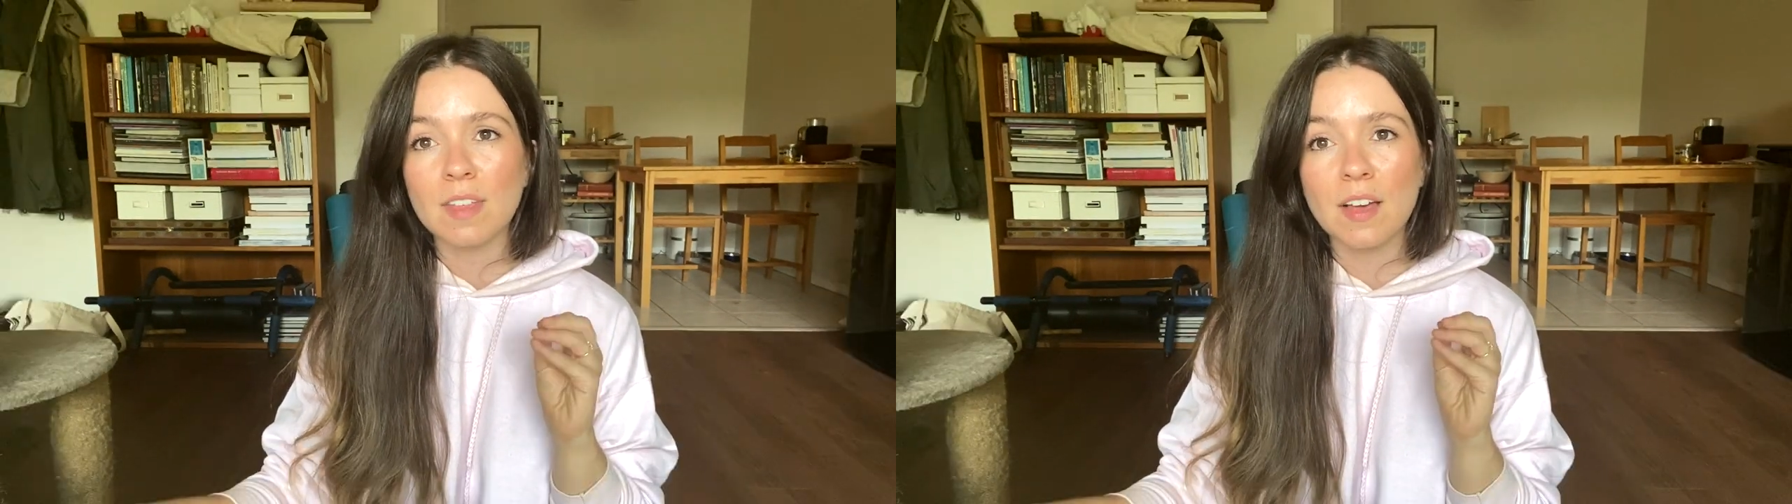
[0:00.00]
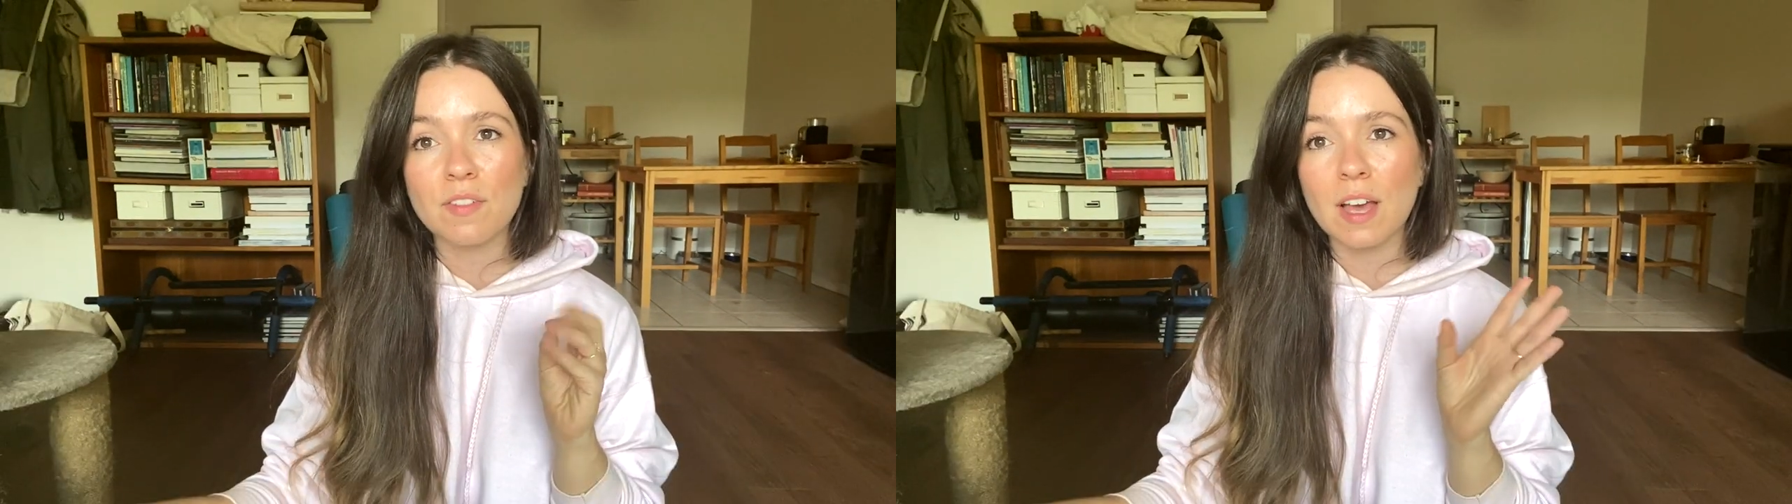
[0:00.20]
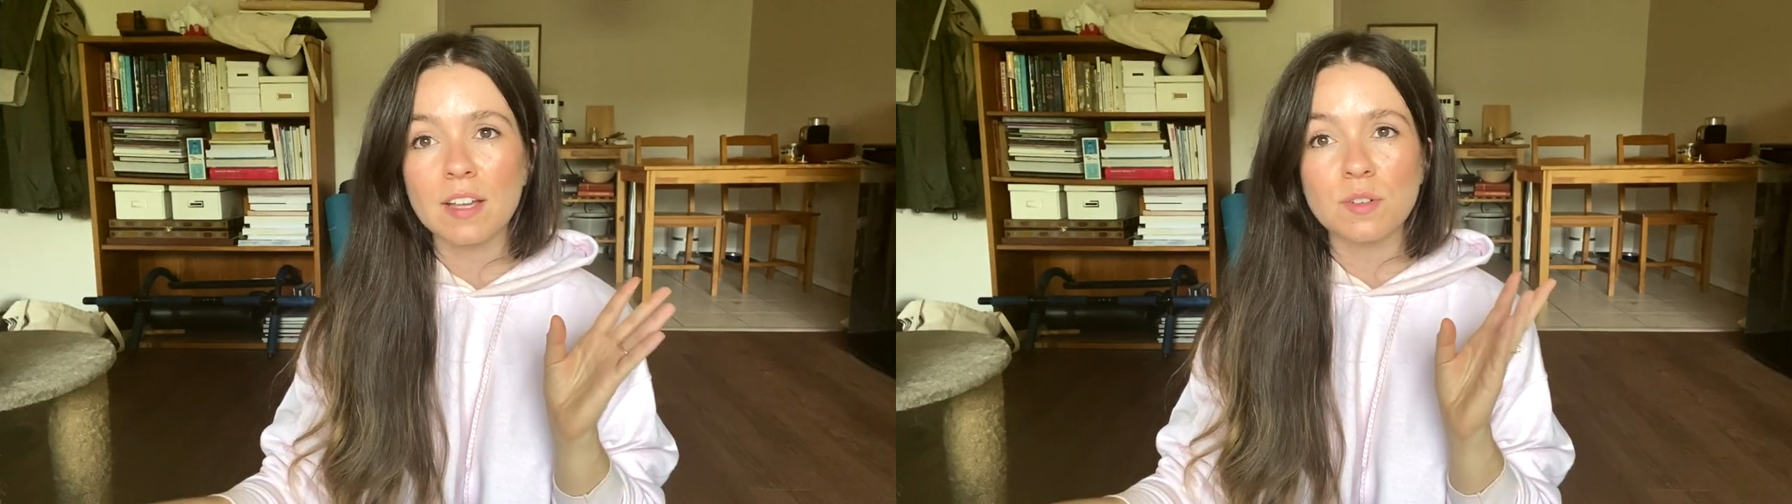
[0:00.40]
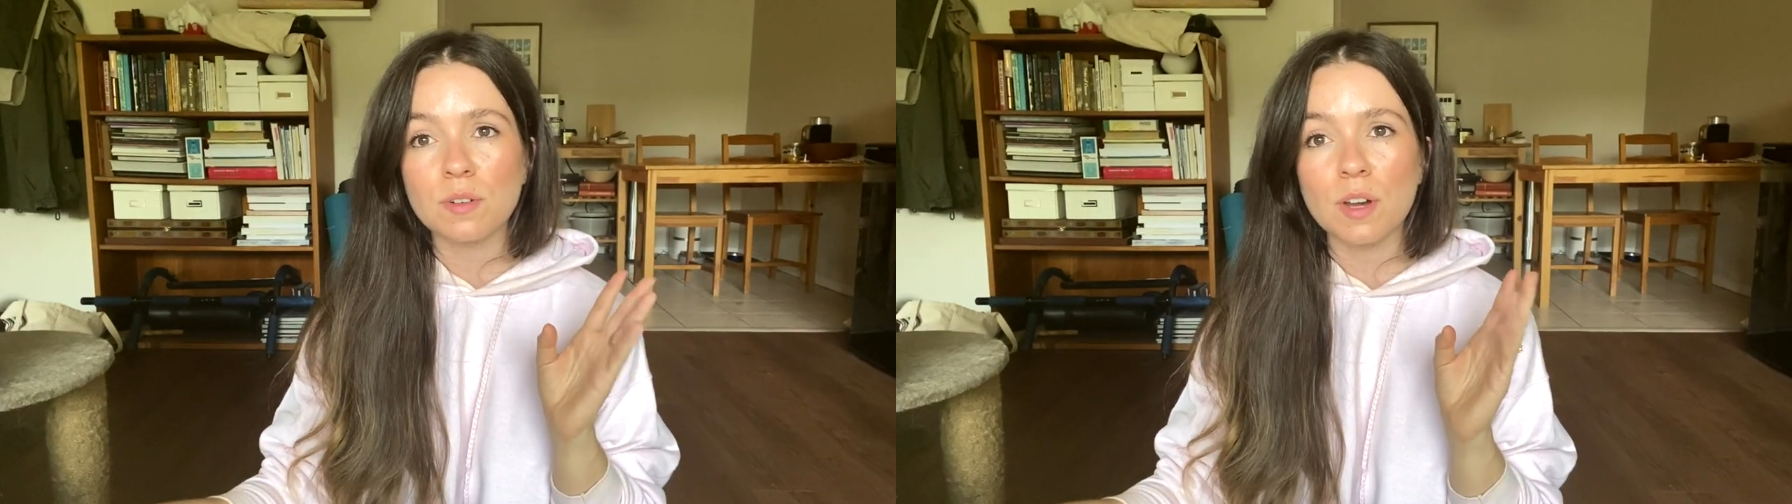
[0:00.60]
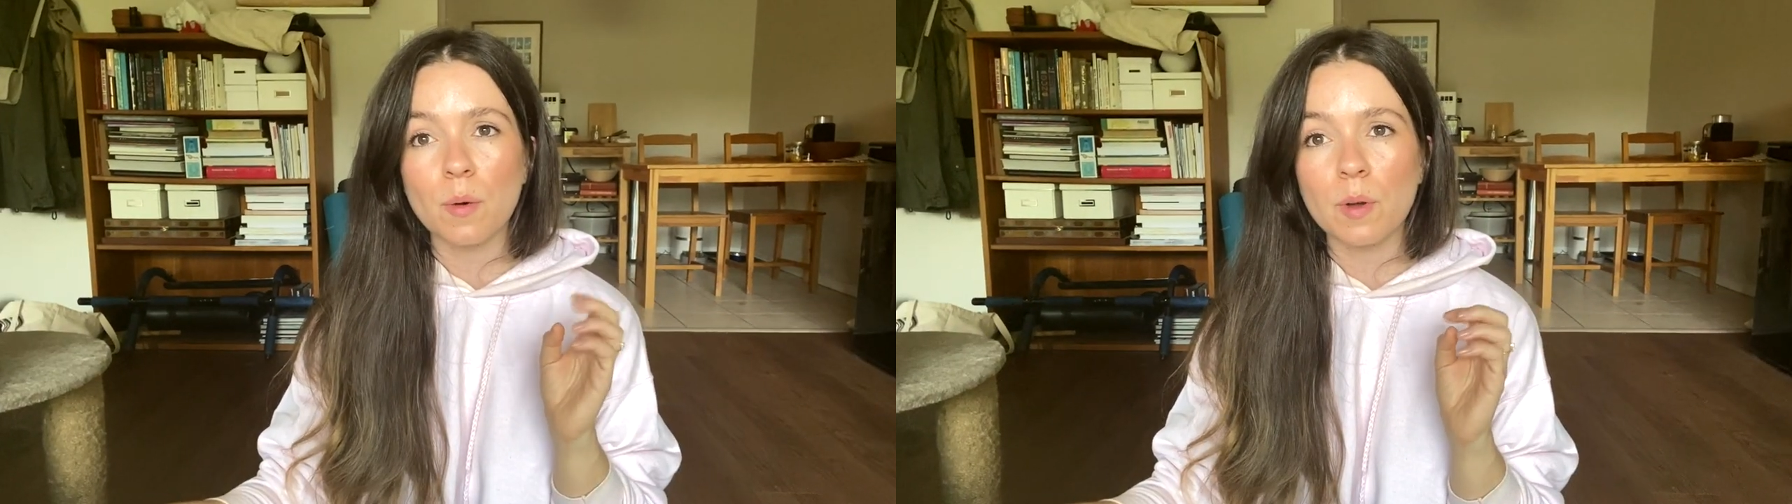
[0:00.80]
I mean, I don't
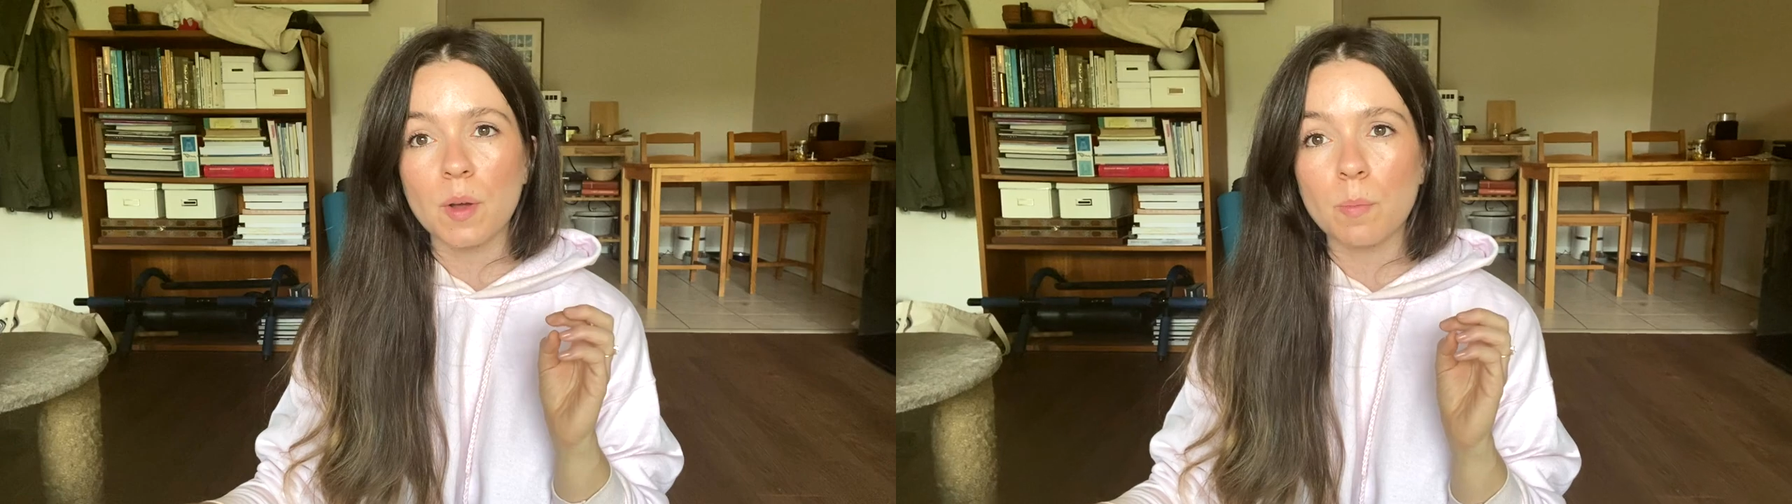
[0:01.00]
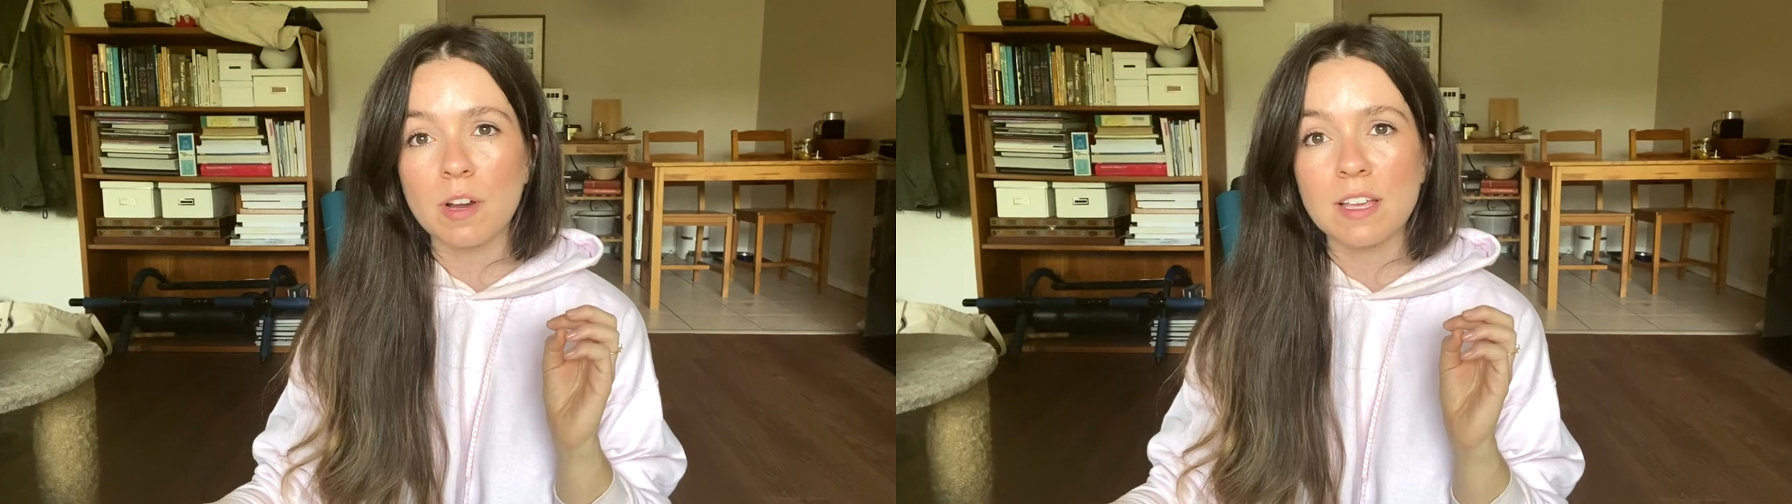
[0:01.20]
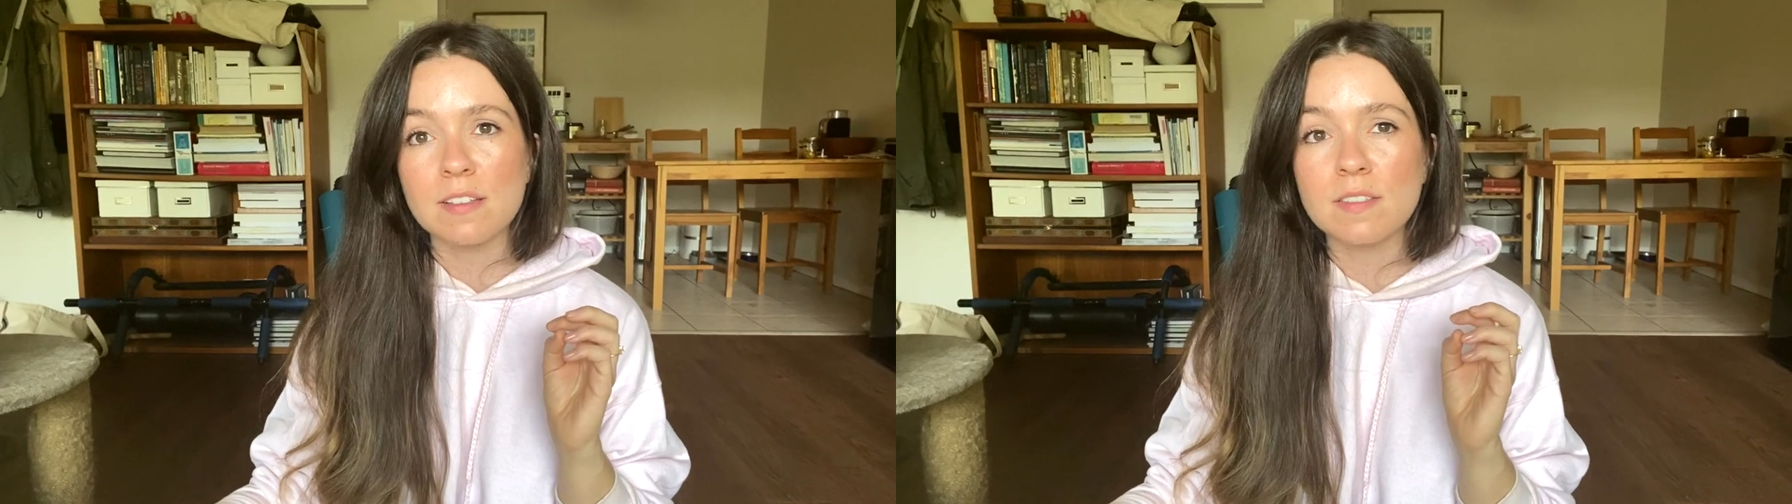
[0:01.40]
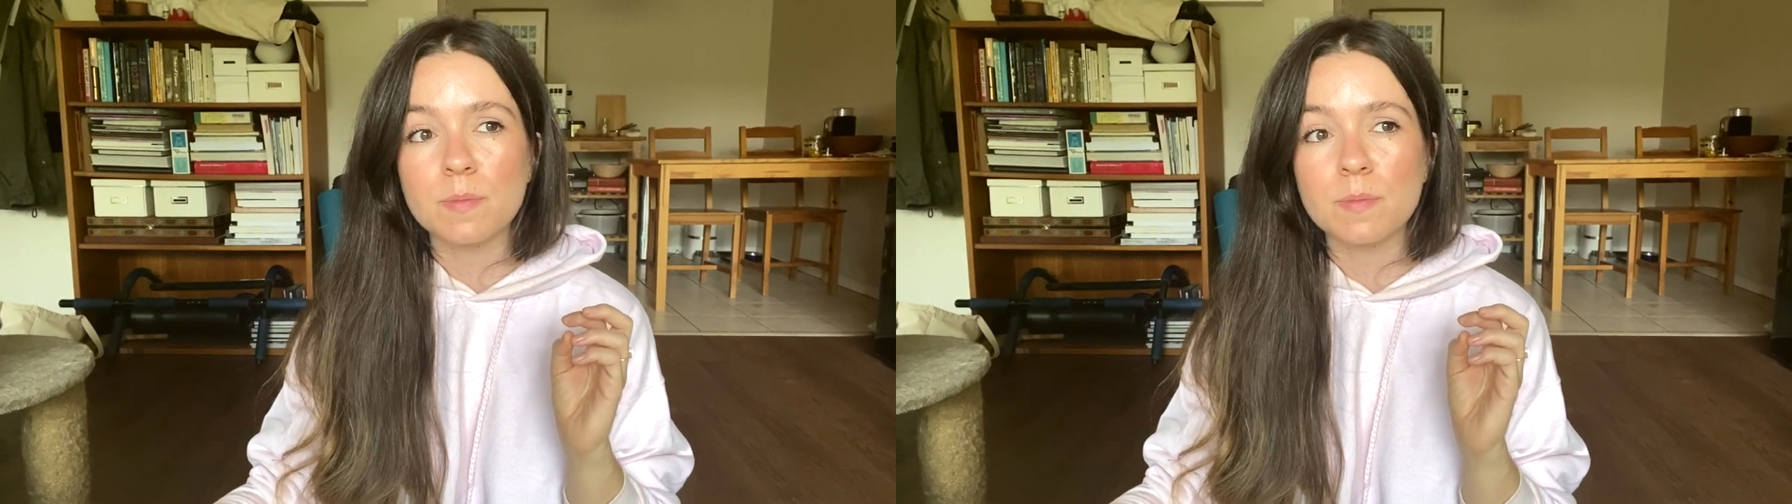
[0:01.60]
know what Oprah eats,